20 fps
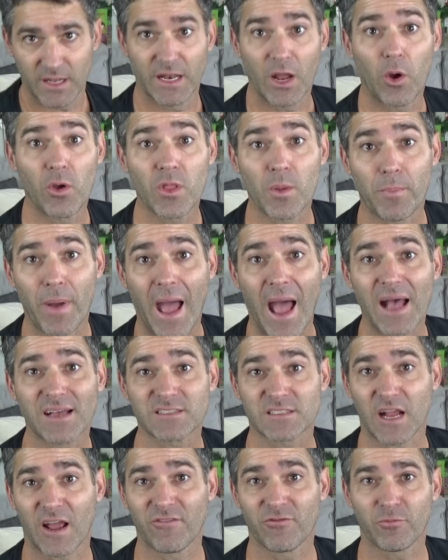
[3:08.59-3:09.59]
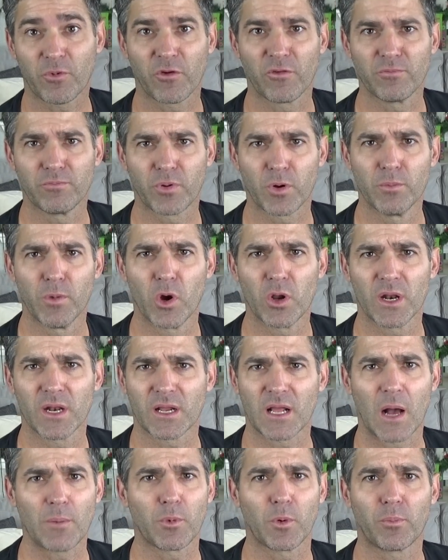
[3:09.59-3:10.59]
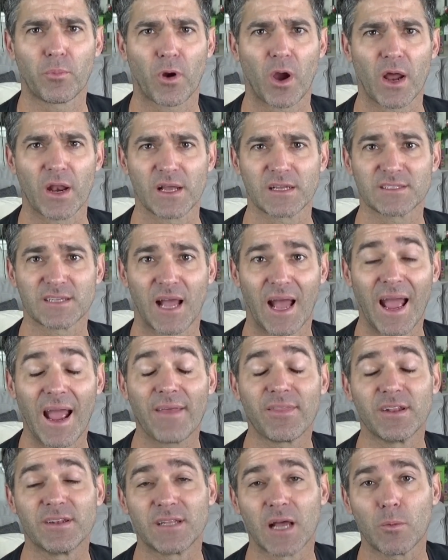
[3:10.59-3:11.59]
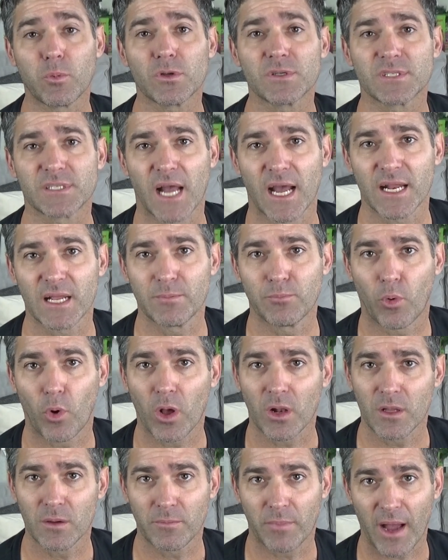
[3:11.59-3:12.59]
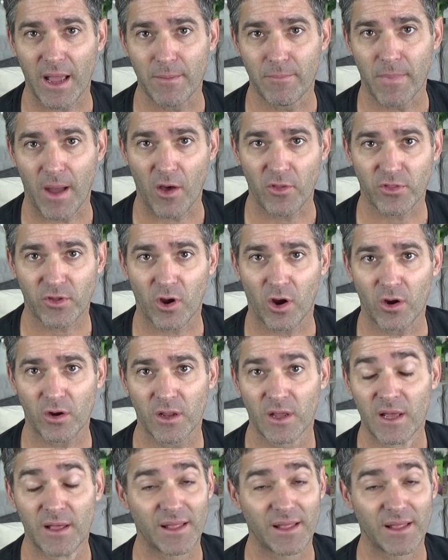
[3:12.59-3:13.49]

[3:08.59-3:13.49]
Now in the past, I've pr promoted a couple products. I had the double-sided boil and bite mouth guard.